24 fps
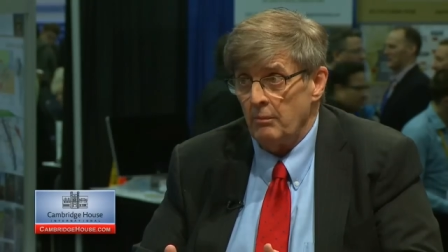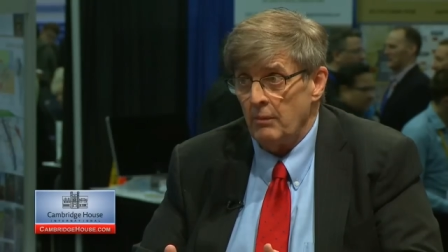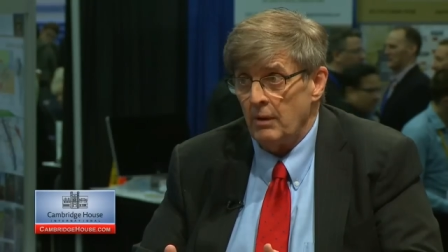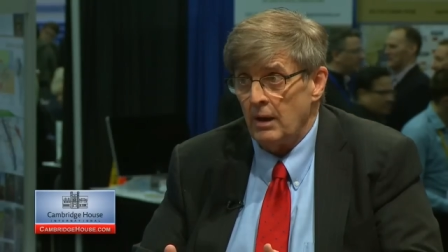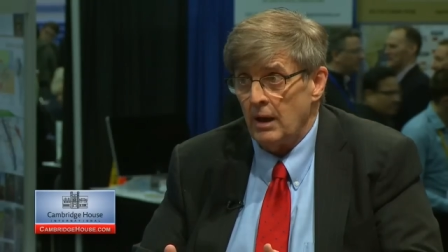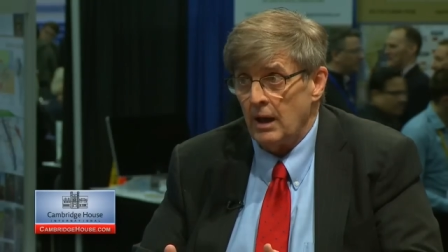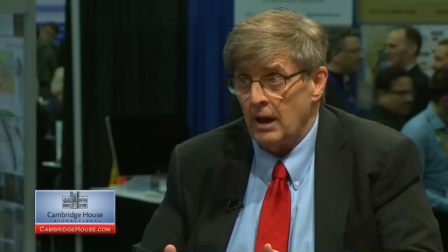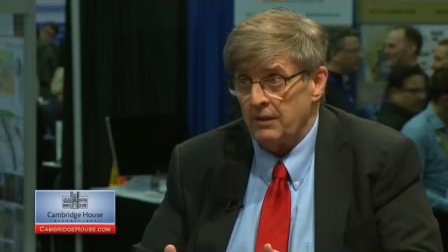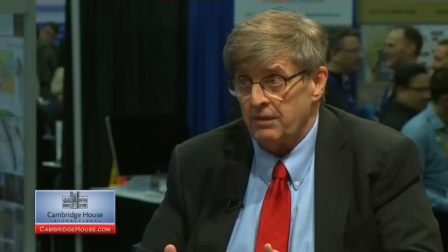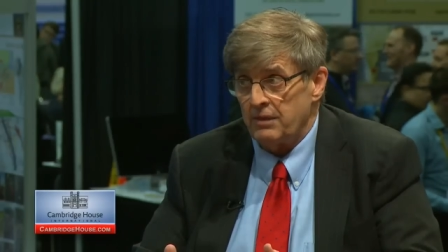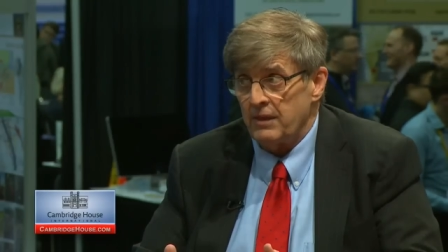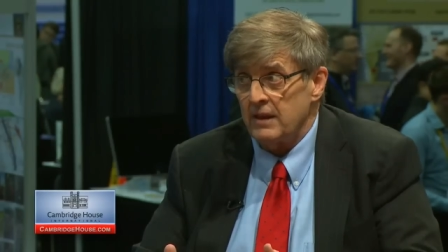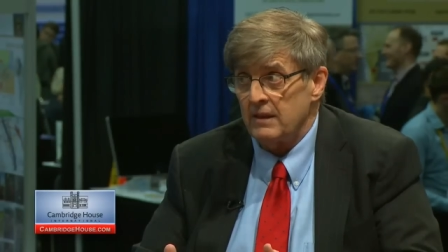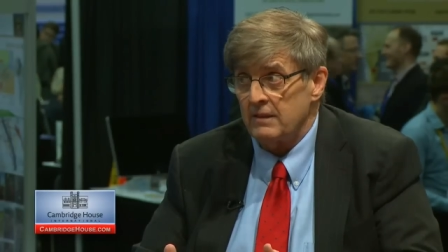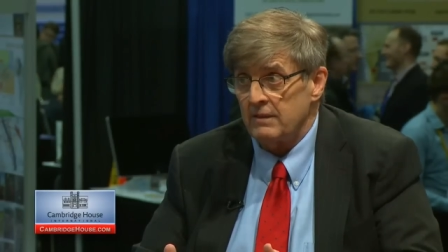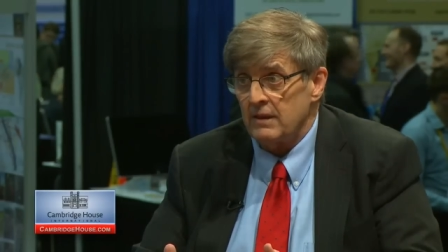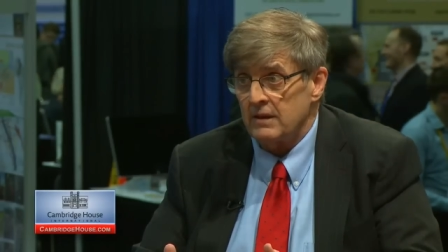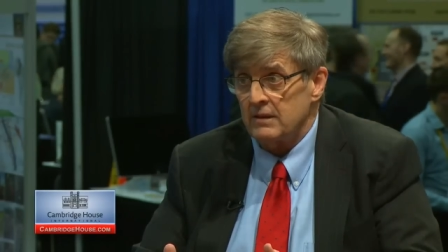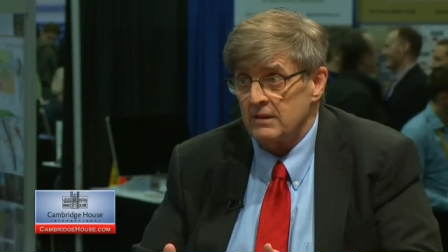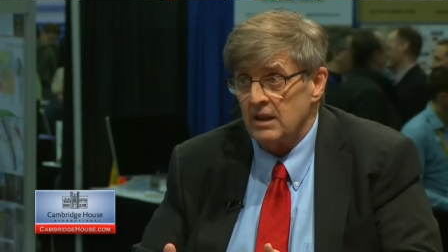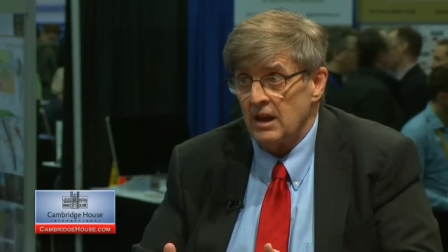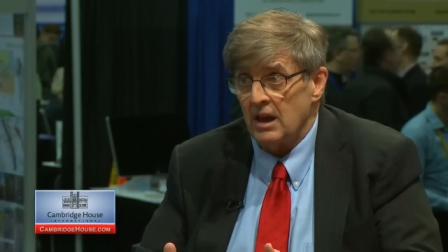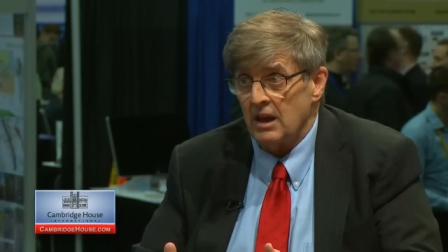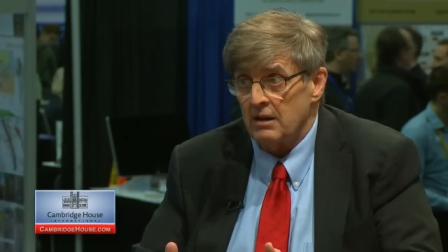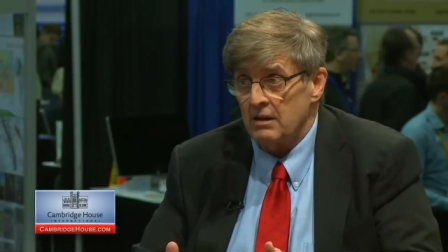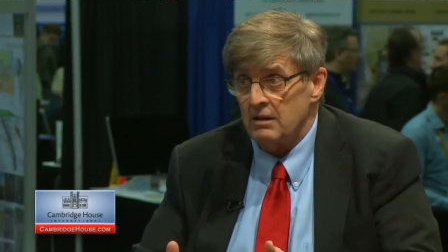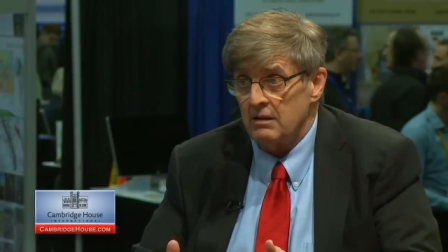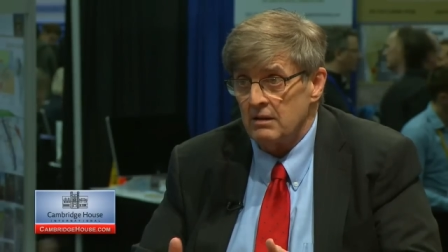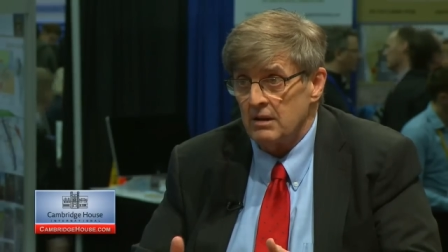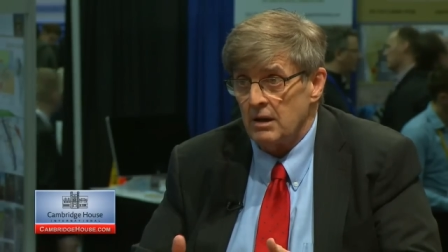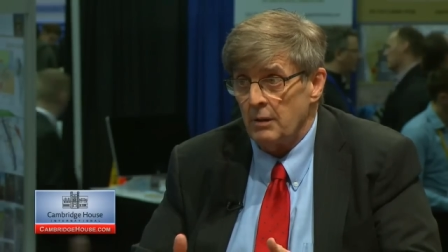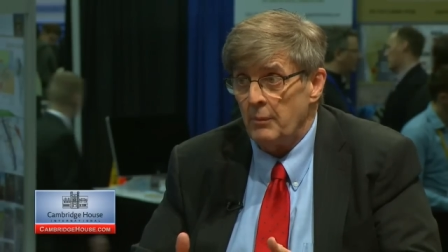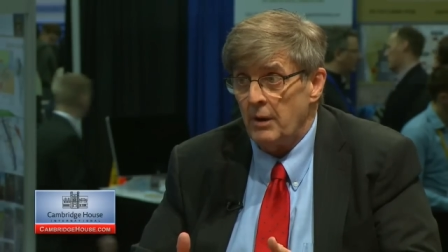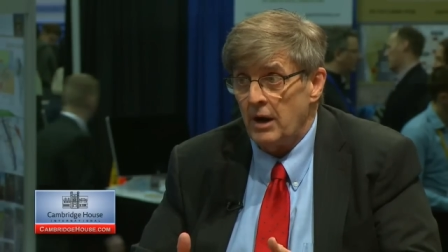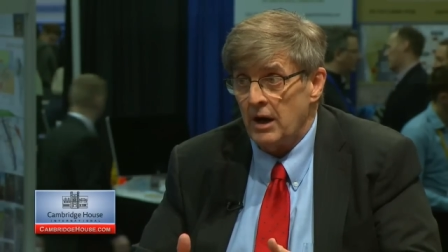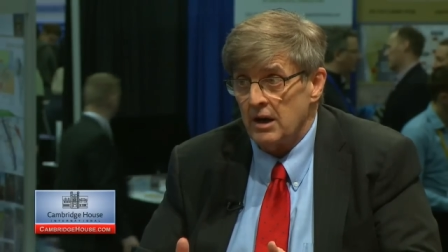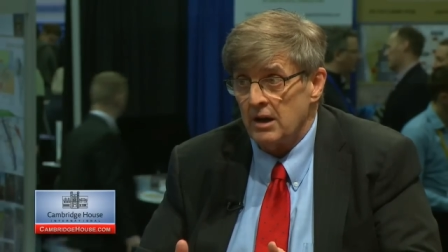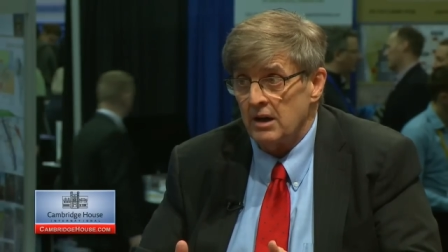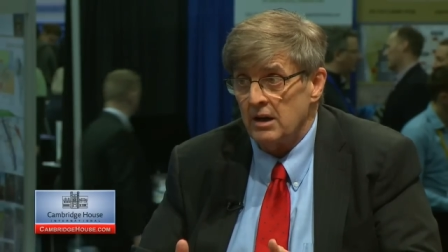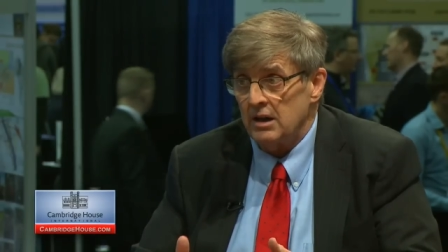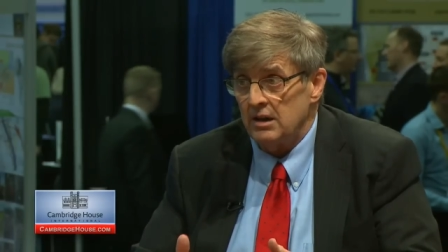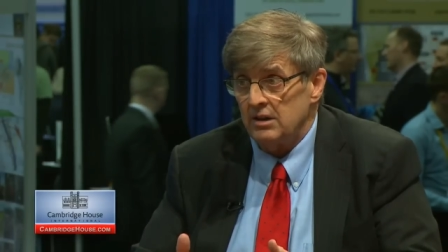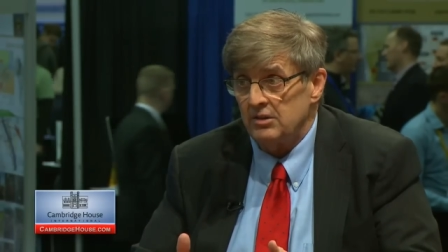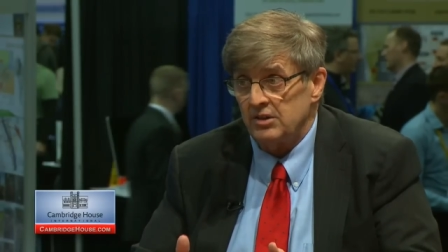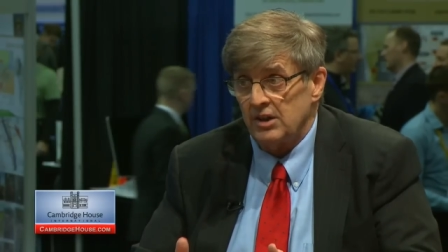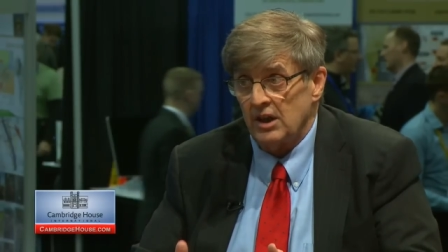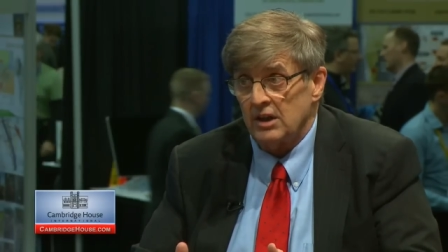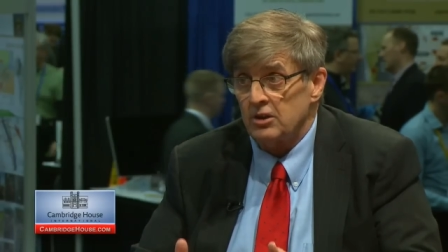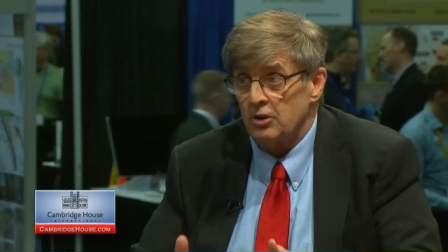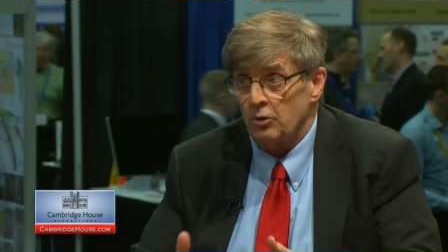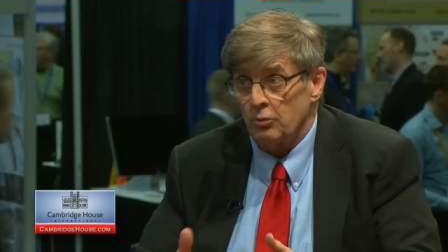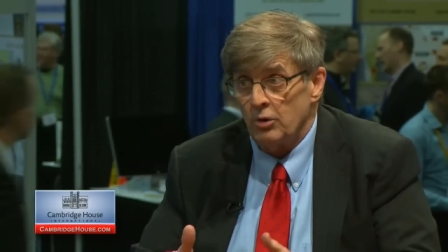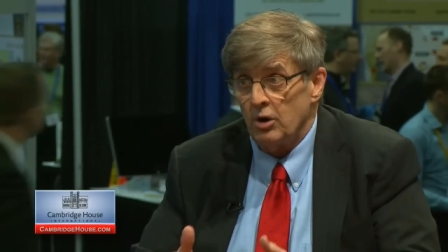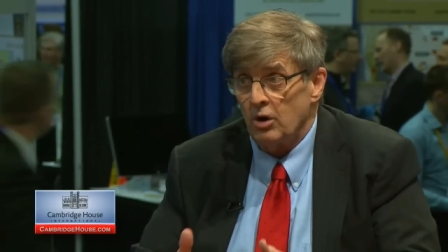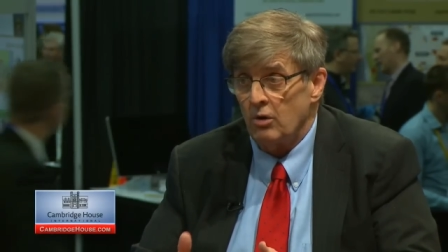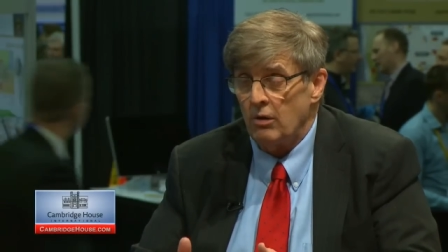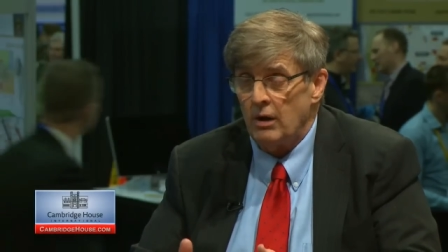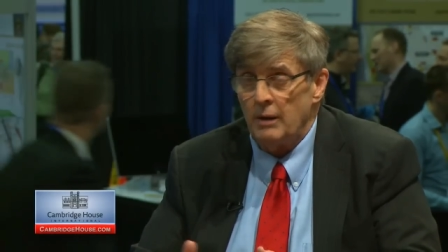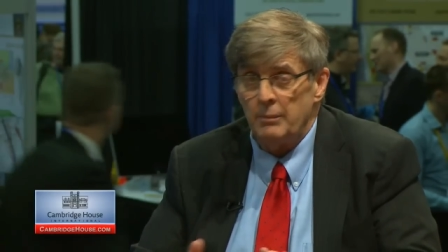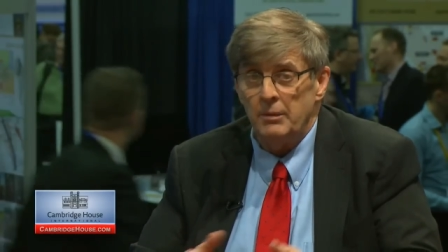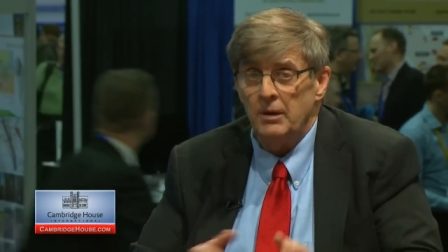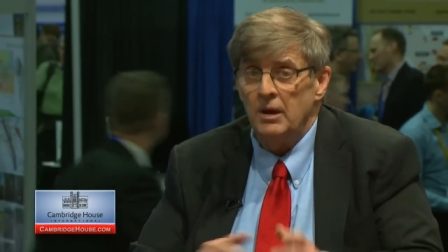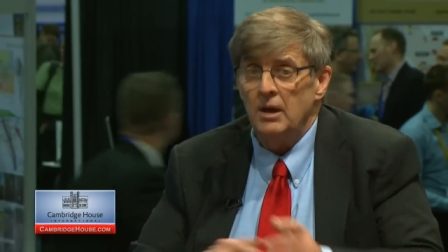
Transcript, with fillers: I think that the commodity sector will go up,